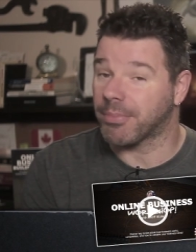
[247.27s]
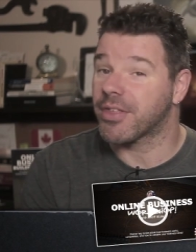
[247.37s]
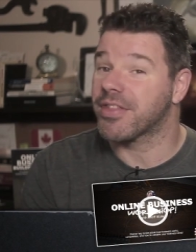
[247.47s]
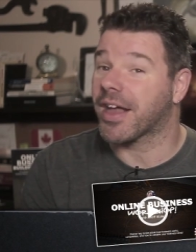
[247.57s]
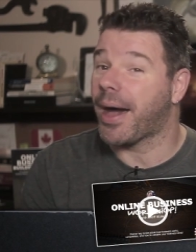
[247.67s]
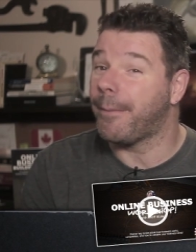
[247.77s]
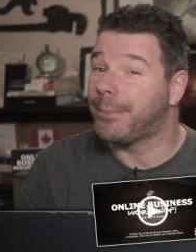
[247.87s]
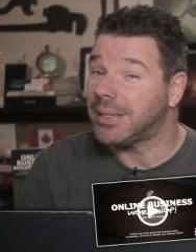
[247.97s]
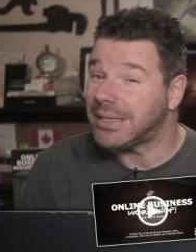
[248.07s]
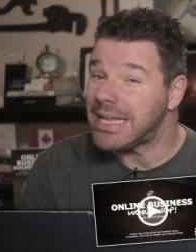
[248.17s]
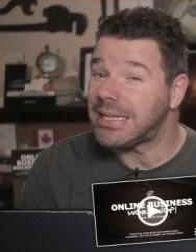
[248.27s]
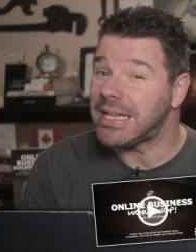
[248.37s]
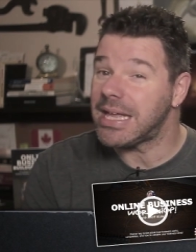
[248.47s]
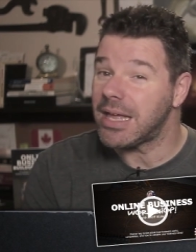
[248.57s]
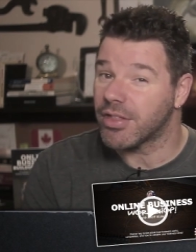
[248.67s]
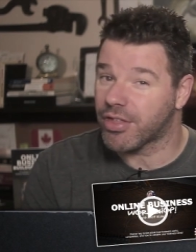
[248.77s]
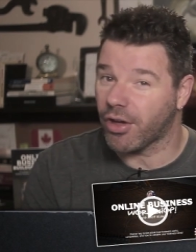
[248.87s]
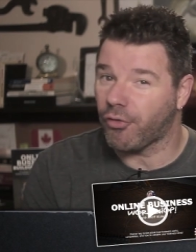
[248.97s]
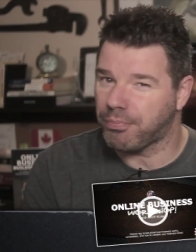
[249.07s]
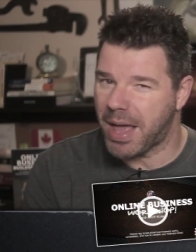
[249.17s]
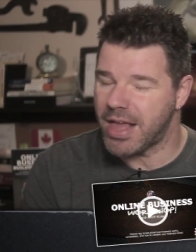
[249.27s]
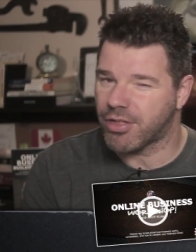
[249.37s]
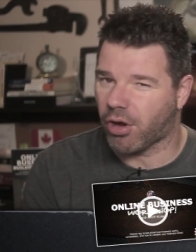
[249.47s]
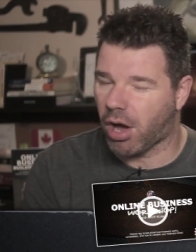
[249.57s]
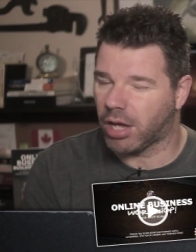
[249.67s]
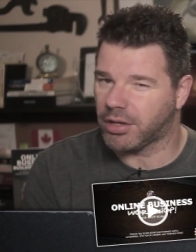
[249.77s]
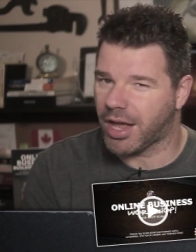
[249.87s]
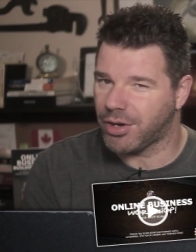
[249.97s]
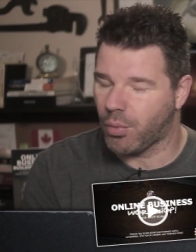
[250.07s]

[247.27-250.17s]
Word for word: This is a completely self-paced online